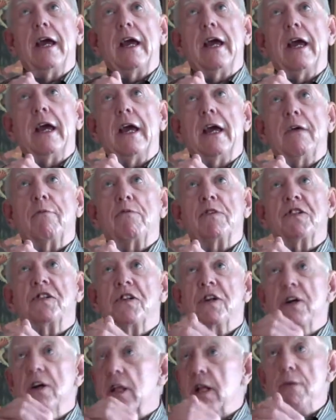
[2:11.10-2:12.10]
it was
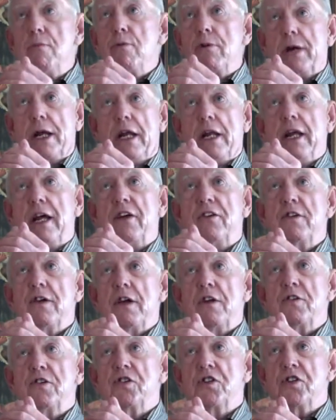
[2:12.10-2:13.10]
glimmering
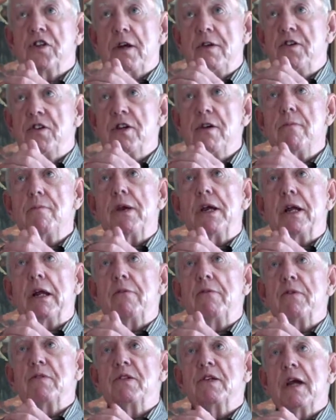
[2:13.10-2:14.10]
and shimmering.
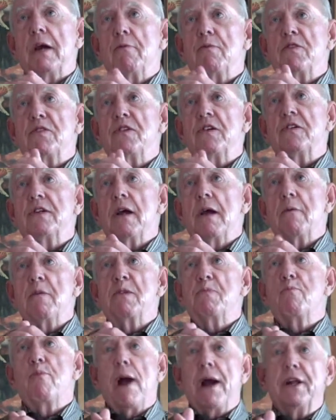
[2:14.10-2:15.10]
It
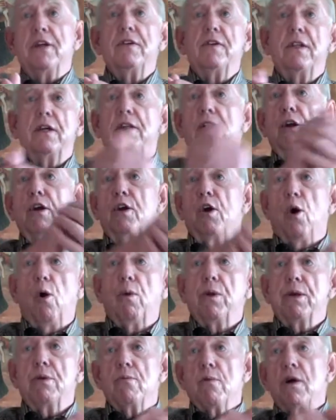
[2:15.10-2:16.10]
was brighter than the
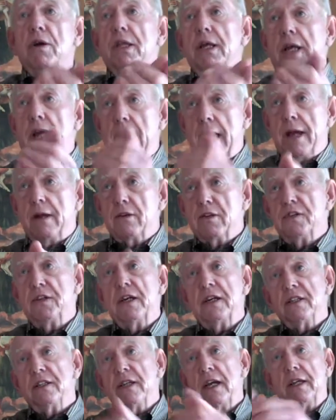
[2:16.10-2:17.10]
gold around the
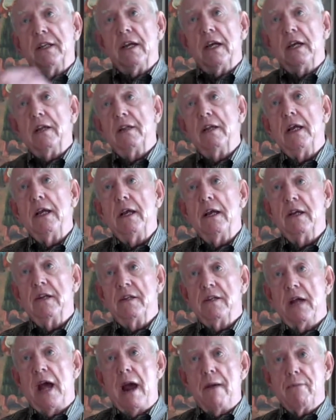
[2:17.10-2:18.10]
candlesticks and the
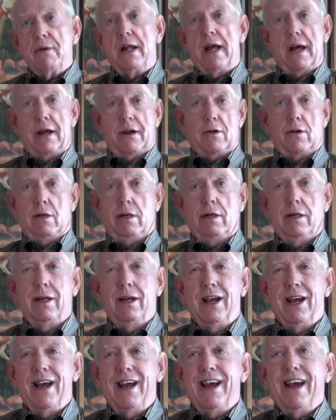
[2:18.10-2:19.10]
tabernacle.
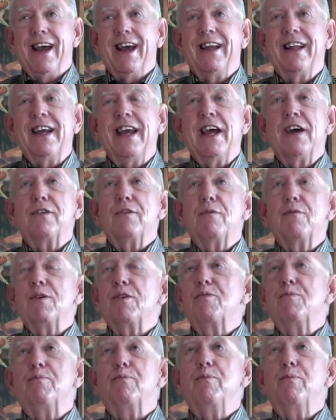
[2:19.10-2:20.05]
And he had the most